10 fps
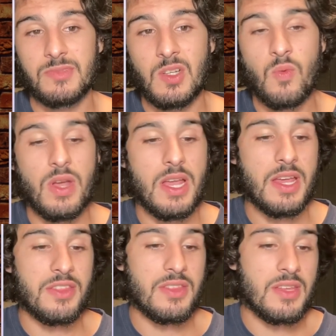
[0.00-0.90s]

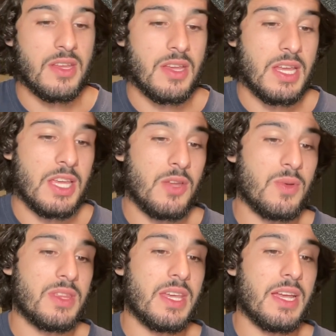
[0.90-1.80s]
with, you
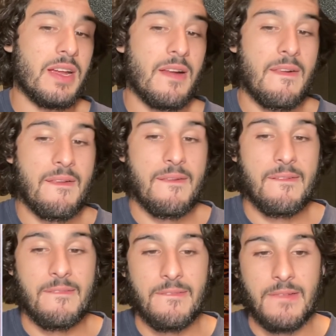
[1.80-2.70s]
would think,
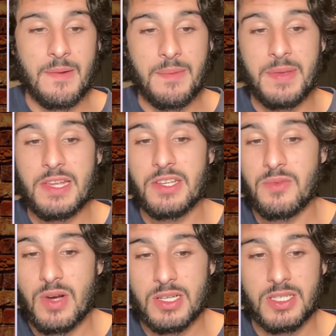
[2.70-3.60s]
I mean, PJ
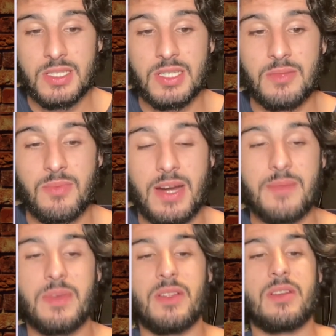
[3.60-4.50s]
Washington, Brandon
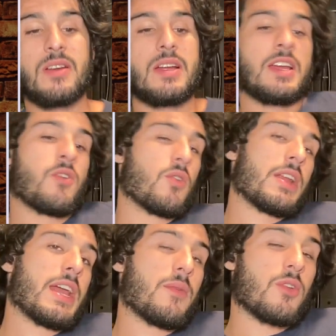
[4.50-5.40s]
Miller, and Gordon
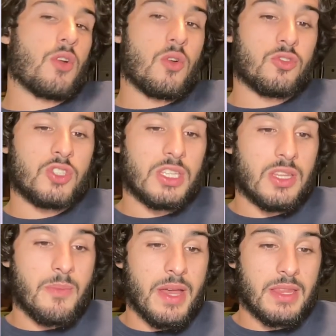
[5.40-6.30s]
Hayward all shit the
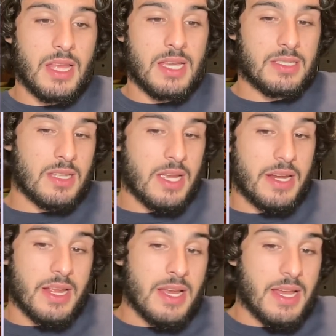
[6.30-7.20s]
bed last night.
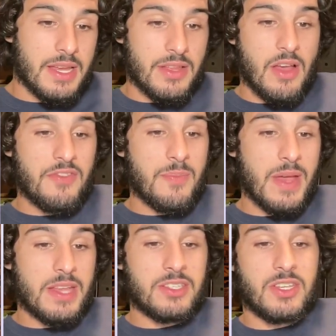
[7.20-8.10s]
And off the
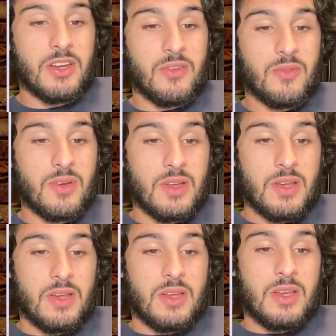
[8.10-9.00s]
bench, you know,
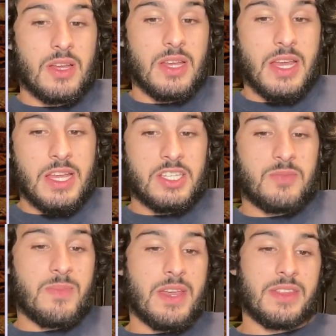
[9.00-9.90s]
Ish
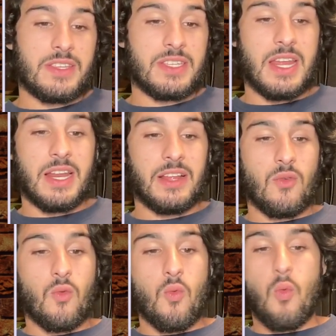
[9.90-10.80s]
Smith is getting
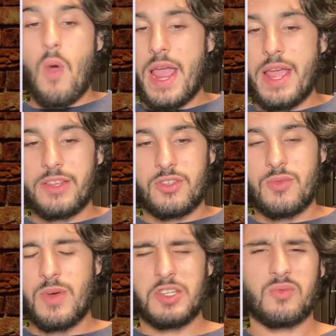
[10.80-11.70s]
way too
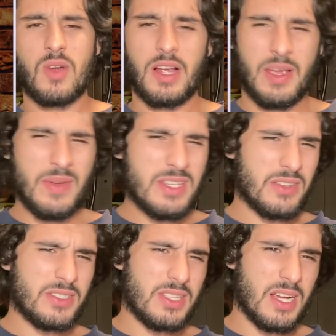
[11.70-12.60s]
much run. Can we
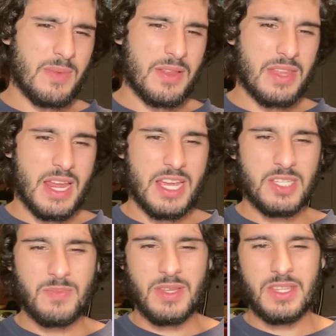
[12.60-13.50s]
also talk about that? Ish
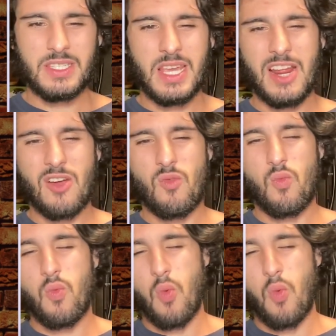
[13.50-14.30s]
Smith is getting